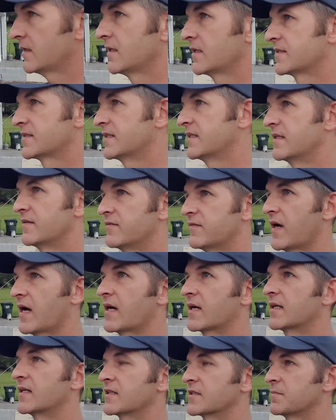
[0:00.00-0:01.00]
see if I
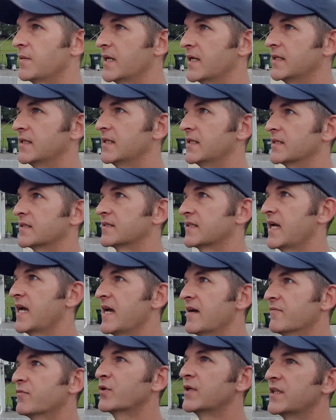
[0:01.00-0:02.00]
can explain this.
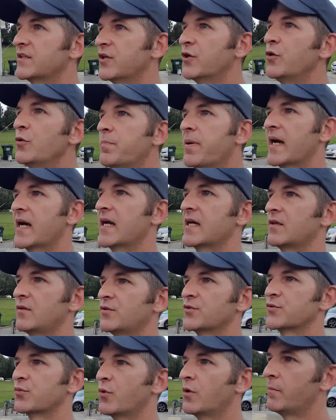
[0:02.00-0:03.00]
Every 2
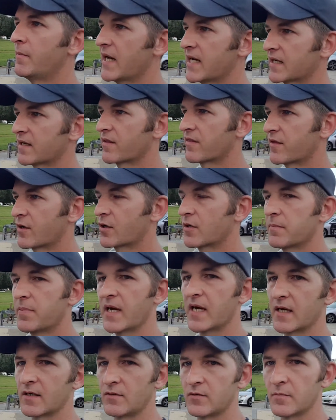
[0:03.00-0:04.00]
panels will make a third
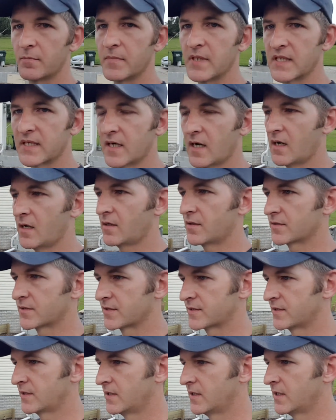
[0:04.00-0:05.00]
panel,
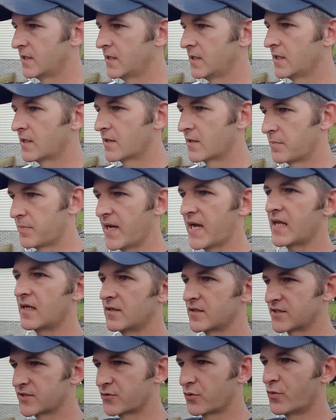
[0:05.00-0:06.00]
because the
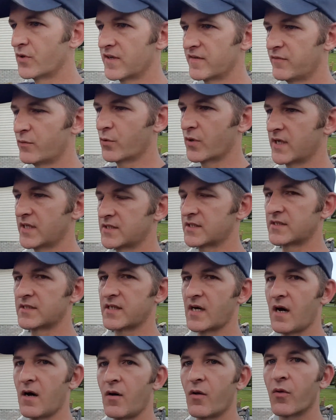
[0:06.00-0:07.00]
panel is 24 inches
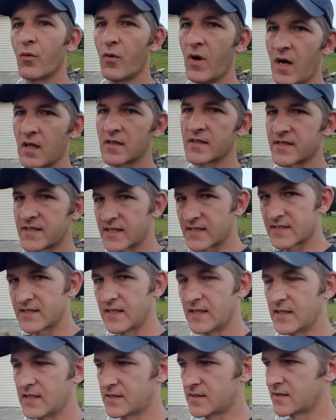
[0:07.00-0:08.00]
tall, the wall is
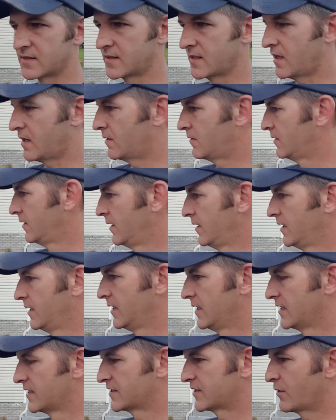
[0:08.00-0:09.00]
16 inches tall.
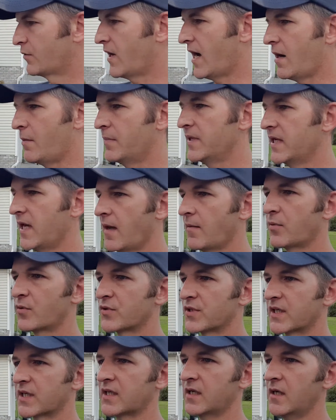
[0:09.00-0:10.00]
So I'll be able
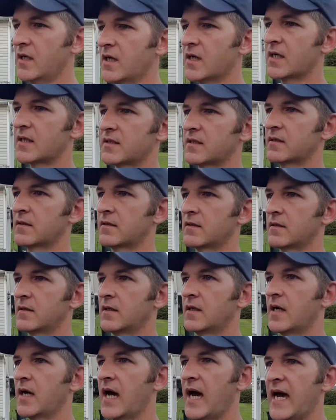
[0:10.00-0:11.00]
to cut
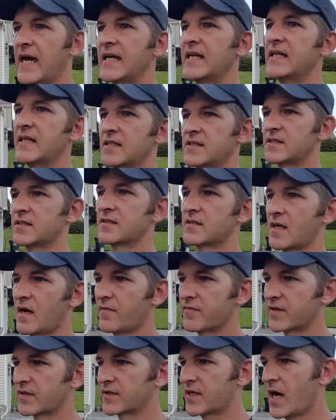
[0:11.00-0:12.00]
8 inches
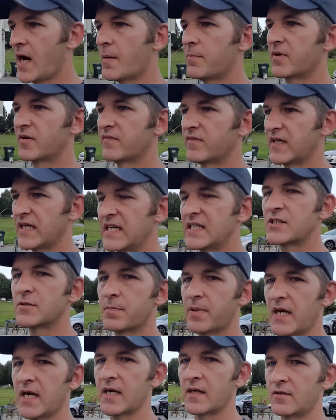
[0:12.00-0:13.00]
off the top of each
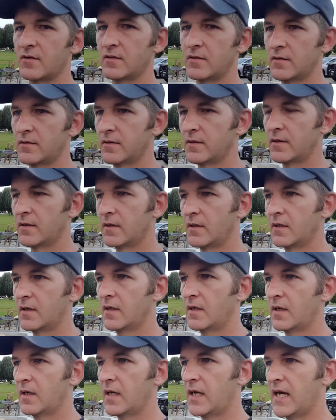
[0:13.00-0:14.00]
panel,
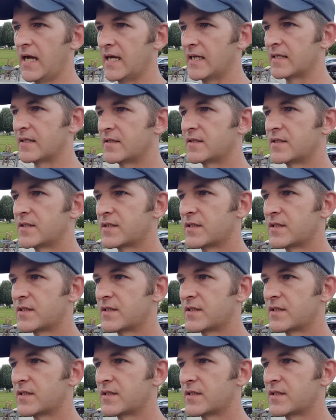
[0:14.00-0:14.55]
and